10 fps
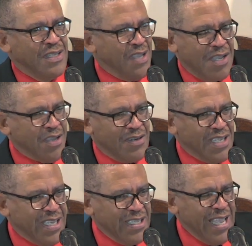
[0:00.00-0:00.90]
Y- y'all
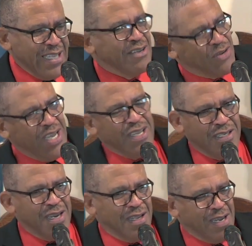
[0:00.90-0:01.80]
didn't get that? Okay,
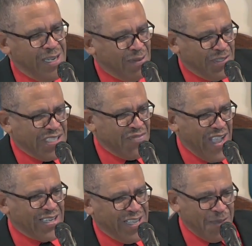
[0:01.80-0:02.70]
l- let me see if
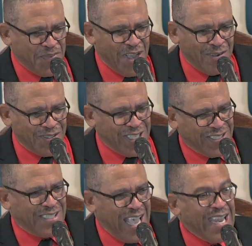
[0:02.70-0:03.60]
I can help y'all on
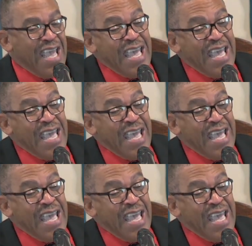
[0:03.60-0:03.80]
this side.